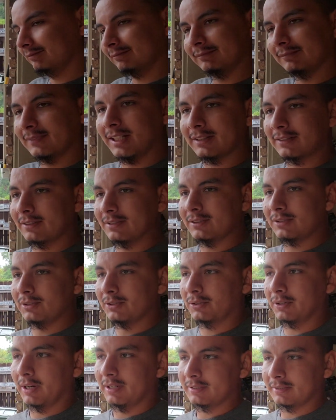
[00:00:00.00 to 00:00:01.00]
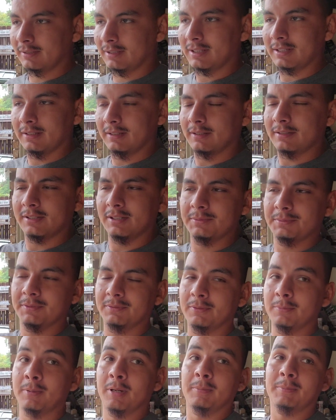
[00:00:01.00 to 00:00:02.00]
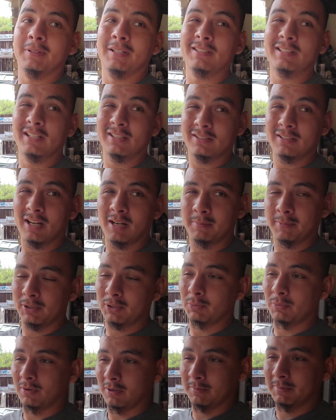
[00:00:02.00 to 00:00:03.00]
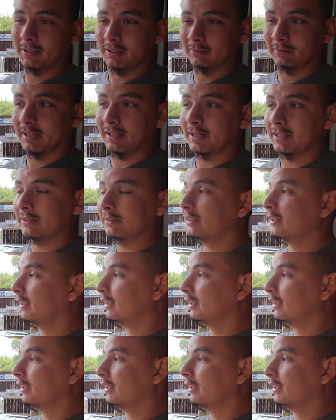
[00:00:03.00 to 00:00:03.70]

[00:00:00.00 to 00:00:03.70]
Nothing too crazy. Excuse me for burping because I just had a bunch of watermelon right now.